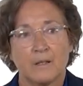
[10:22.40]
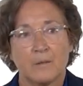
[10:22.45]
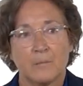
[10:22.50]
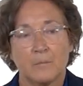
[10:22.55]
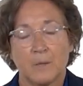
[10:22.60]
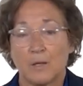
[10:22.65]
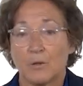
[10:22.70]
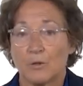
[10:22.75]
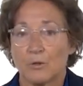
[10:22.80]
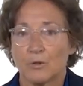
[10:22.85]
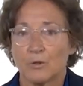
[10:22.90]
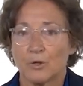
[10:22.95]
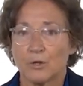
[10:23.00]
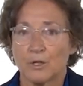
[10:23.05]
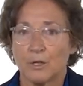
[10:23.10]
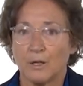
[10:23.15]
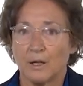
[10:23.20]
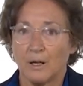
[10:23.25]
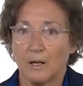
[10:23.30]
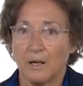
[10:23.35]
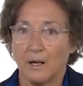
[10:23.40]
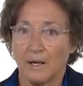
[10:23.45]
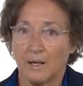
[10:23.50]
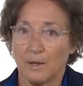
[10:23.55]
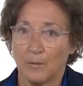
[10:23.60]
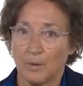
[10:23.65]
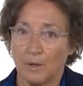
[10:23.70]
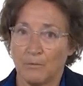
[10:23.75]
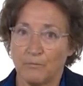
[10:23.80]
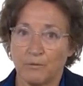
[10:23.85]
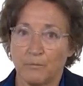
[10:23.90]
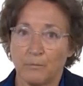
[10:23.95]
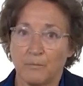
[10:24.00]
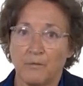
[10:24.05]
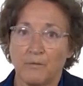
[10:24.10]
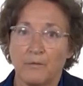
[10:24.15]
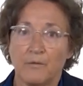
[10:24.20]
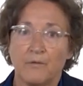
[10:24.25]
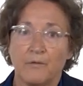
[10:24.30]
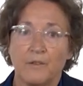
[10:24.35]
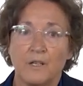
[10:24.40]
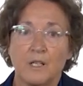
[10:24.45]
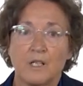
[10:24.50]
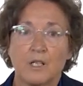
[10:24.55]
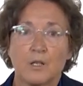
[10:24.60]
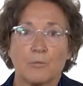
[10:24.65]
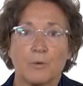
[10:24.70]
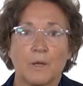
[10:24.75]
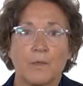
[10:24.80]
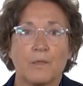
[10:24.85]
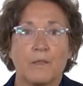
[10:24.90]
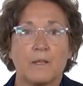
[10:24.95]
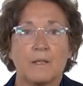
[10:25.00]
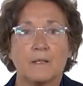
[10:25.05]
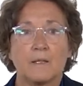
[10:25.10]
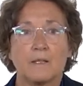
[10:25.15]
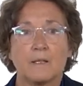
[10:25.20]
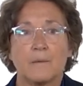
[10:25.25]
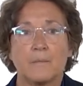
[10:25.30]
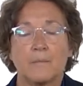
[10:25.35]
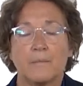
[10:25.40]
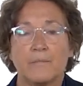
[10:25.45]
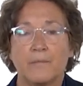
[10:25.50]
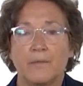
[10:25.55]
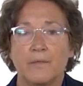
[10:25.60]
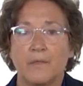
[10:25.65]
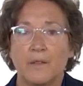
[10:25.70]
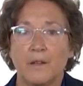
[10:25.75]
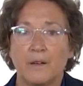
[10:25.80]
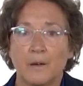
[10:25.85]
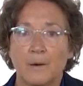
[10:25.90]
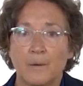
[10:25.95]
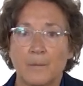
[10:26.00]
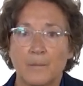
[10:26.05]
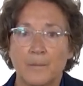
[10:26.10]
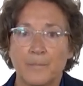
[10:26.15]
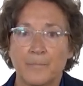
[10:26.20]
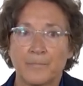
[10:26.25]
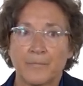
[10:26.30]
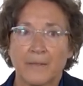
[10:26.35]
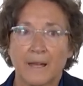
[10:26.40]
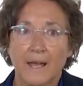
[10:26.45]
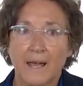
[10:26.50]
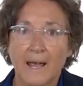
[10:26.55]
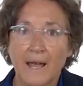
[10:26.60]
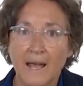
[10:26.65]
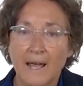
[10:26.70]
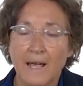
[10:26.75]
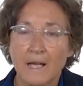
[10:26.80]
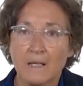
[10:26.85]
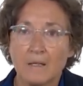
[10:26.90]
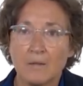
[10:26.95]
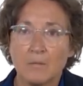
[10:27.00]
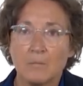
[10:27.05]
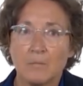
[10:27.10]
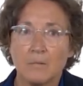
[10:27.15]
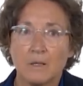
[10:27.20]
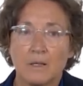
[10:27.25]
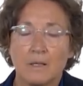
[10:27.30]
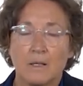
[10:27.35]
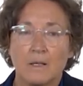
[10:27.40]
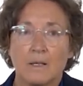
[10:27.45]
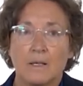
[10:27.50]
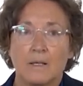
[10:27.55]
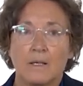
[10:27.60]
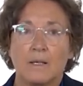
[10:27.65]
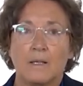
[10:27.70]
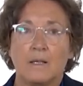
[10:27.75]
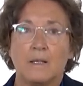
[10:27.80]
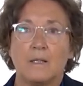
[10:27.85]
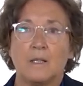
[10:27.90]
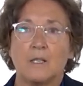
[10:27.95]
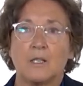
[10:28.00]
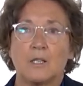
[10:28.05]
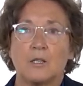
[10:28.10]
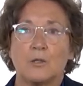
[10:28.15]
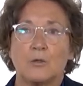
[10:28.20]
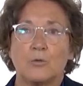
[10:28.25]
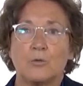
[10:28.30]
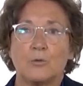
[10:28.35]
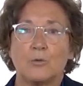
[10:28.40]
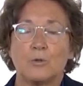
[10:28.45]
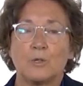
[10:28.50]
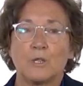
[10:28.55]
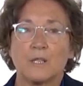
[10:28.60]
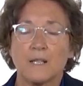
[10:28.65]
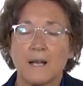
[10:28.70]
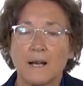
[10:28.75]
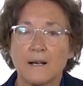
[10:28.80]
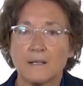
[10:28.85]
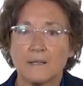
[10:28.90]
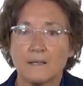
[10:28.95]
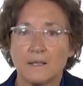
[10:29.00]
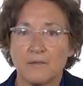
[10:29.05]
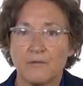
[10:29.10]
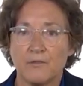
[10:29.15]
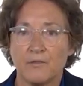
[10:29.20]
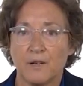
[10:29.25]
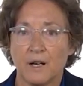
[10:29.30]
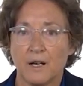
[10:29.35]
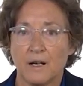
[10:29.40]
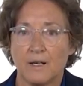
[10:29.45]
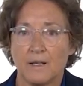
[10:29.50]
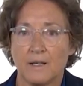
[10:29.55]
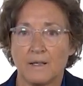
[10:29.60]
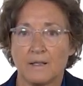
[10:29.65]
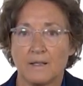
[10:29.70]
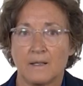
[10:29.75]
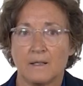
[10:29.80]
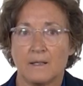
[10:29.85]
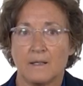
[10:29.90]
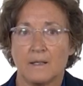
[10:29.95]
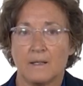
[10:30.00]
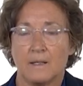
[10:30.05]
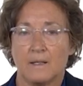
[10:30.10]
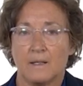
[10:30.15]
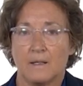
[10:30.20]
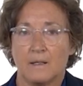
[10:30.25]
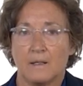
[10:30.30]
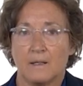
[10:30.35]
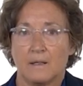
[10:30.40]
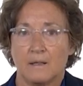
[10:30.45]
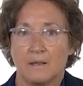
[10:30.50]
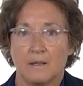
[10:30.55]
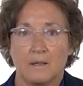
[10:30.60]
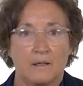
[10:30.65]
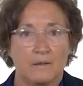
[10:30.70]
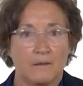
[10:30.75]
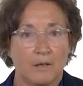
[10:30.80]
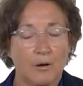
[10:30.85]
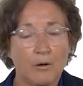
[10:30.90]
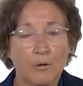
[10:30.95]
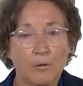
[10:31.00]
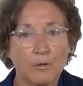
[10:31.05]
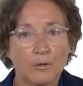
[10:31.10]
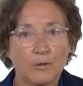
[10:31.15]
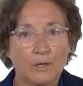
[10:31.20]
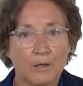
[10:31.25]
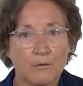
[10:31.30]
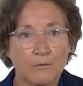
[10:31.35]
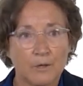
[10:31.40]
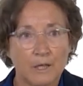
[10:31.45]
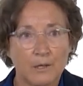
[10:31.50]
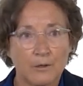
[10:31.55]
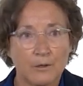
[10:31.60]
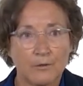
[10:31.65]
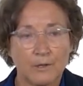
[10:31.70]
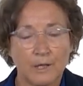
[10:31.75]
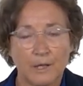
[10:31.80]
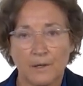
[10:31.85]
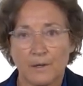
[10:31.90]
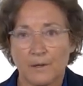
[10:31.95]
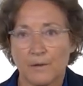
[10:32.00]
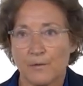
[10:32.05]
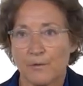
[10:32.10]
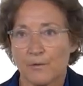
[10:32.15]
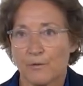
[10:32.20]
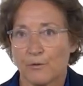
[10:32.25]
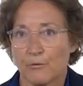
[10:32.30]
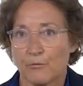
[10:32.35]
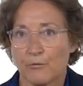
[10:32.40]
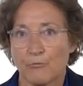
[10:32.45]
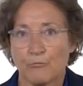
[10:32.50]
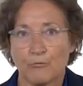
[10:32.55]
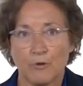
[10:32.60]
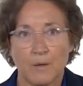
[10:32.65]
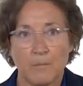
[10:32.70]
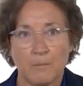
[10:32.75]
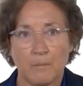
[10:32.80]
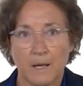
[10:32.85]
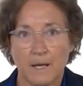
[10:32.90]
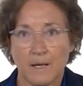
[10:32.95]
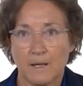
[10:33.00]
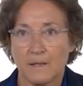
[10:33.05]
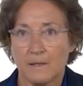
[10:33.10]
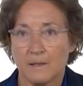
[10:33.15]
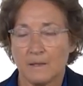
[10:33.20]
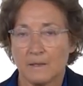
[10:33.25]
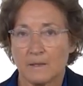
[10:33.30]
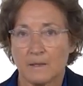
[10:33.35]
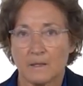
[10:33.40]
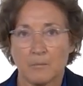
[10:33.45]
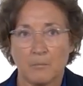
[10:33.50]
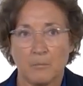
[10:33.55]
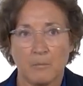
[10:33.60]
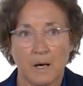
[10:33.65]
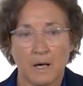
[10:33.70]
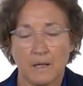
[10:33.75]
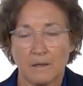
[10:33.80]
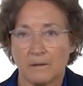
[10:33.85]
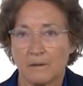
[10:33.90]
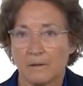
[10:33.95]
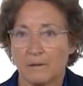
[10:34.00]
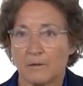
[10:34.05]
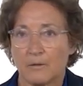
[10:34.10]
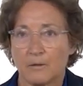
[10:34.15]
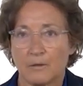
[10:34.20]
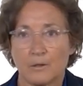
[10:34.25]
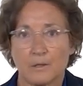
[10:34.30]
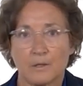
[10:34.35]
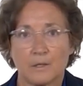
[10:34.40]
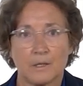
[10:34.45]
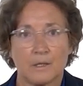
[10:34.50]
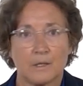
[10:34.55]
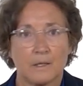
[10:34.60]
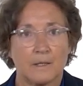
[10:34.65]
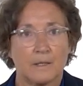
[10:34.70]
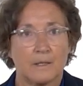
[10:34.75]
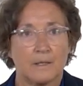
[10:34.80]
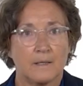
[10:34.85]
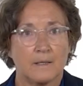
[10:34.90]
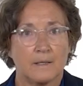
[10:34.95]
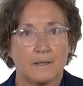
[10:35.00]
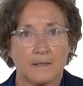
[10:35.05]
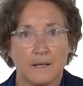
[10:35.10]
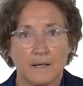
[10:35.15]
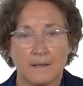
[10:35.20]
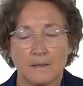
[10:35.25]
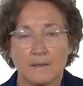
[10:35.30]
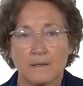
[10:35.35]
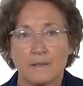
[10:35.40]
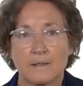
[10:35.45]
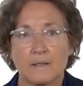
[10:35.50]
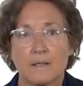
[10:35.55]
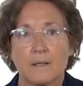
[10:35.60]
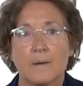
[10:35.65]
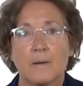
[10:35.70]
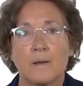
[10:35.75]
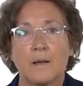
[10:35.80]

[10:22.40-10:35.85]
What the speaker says: Because I will finish with this, the aim is to sanctify the whole territory through remains, miracles, saints,